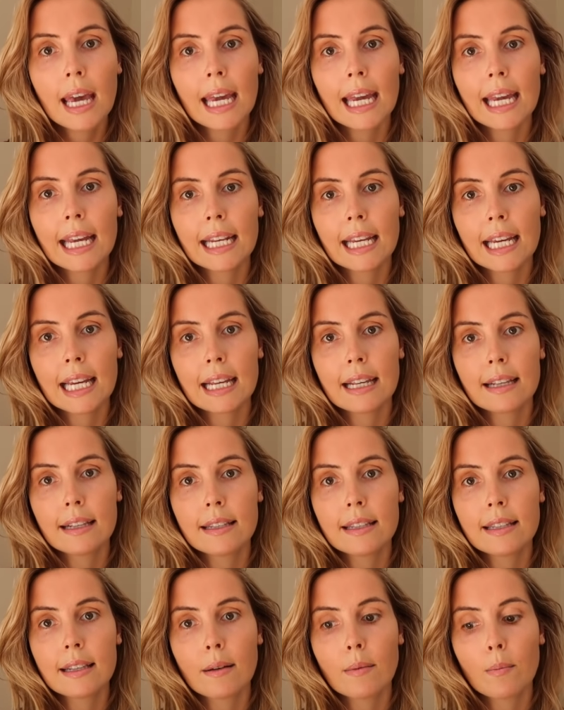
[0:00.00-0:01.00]
it
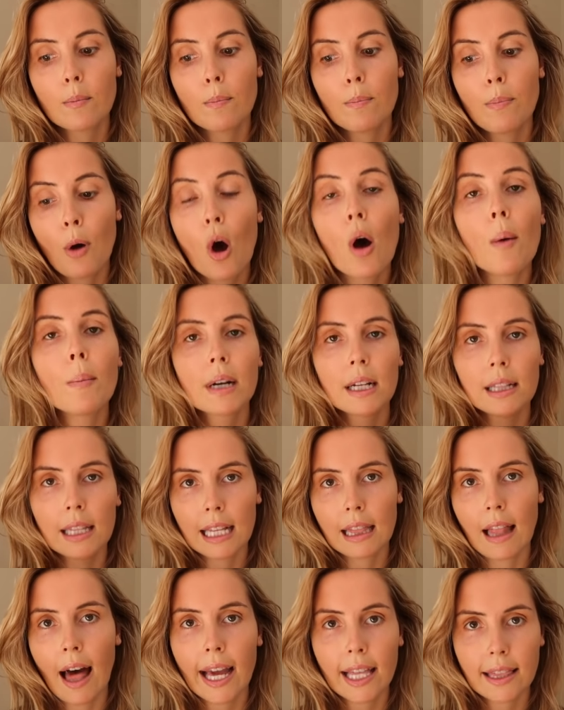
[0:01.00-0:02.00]
is
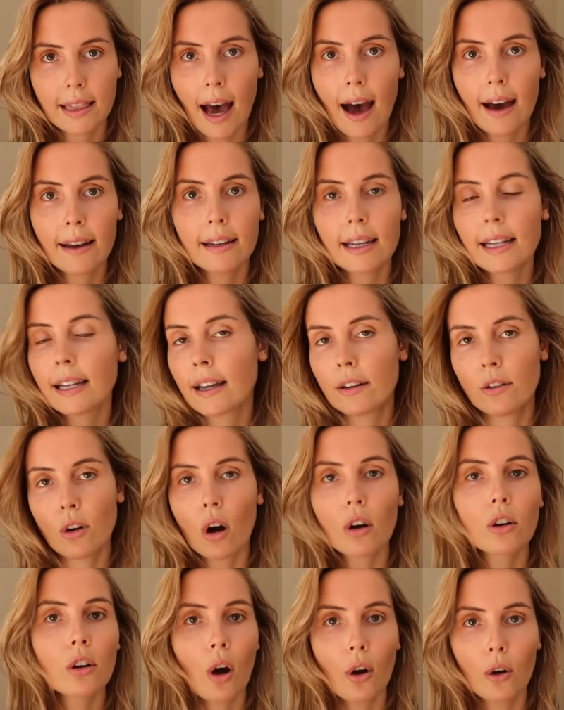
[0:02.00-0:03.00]
permanently like that. It
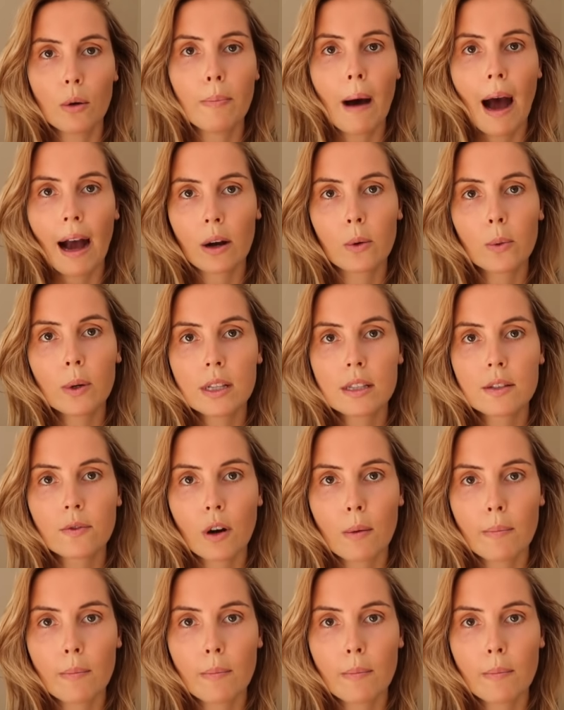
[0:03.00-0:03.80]
cannot go backwards